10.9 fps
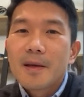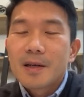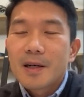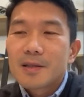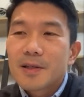
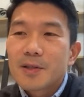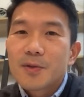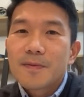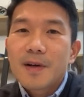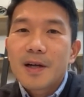I tried
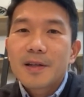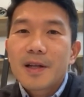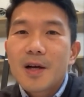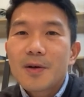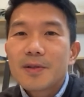to find
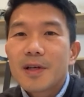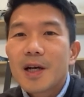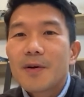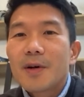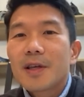out
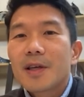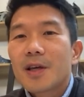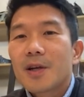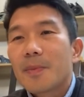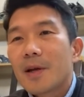how I can
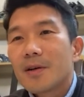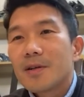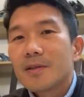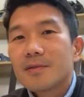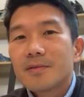get a
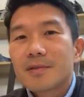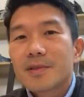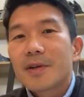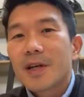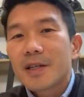better
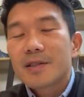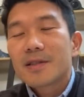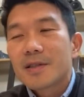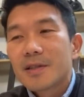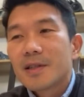grade.
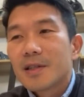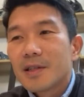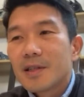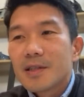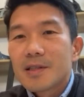
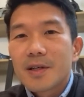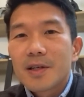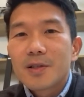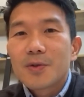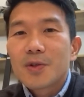So
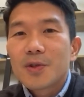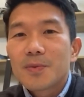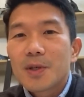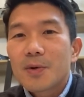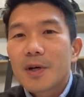it took
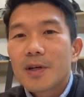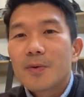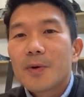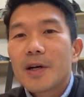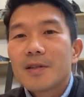me quite a
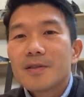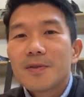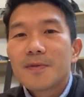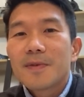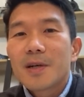while
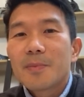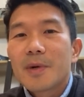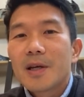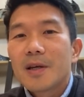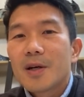to find
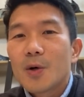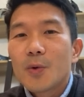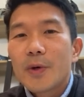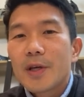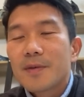my
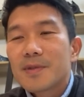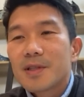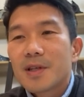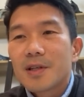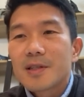own way of
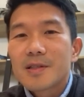studying.